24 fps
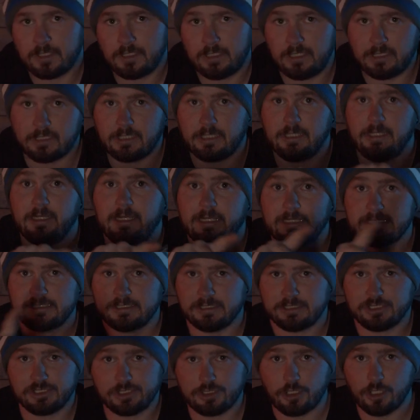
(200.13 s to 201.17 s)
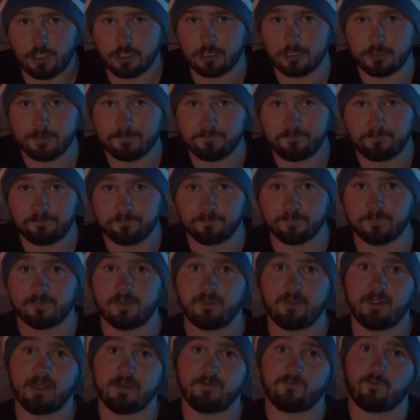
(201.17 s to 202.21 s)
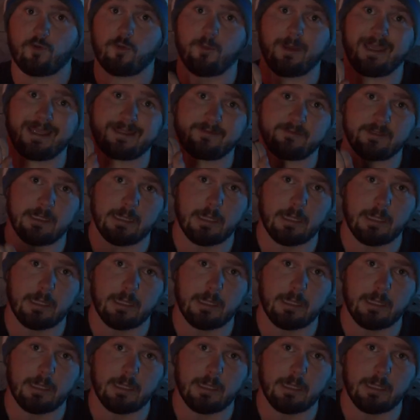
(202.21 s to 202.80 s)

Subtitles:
it connects the circuit, therefore making the